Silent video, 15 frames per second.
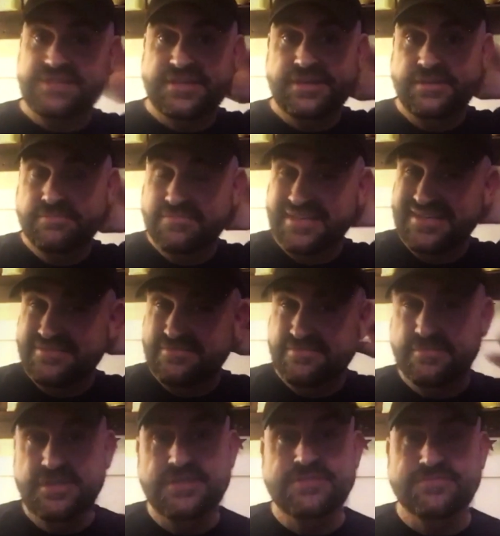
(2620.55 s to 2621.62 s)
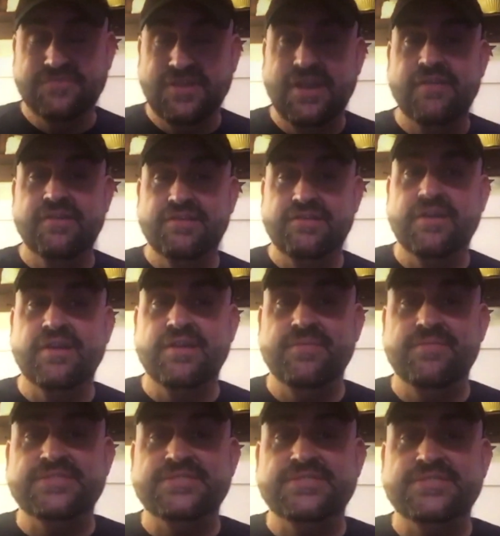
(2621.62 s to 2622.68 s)
He's very, very busy
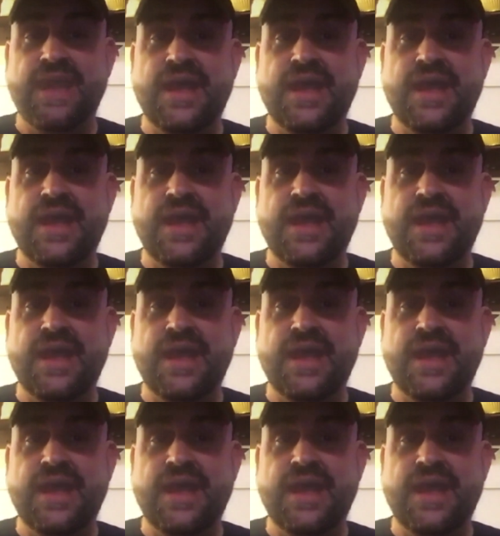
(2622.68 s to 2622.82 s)
man,